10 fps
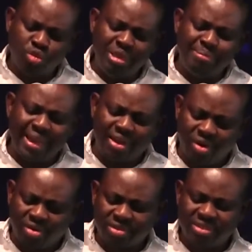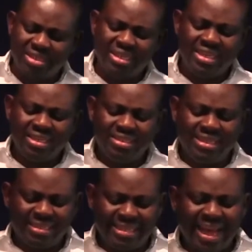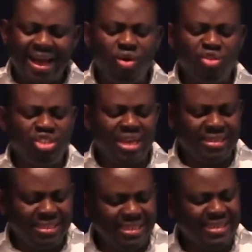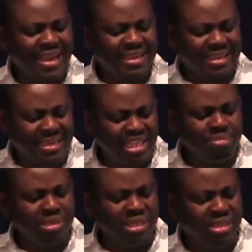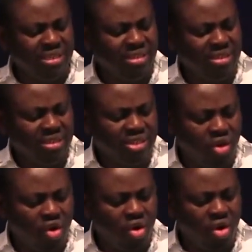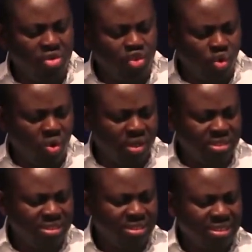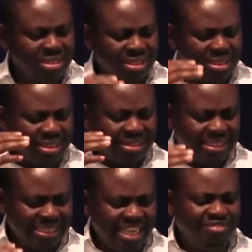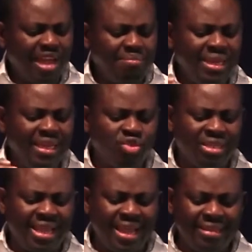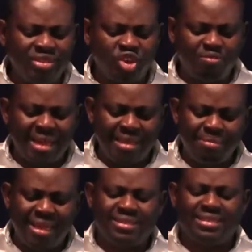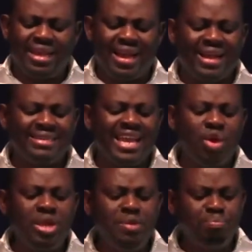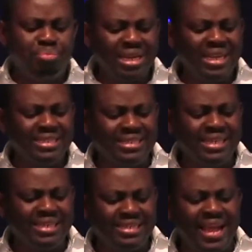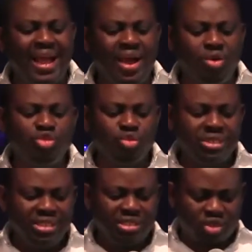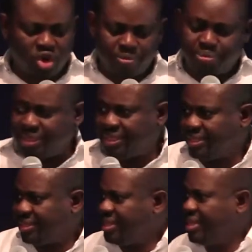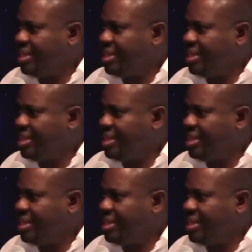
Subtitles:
me by God that thou shalt neither kill me nor do what? Deliver me into the hands of my master, and I will bring thee down to this company.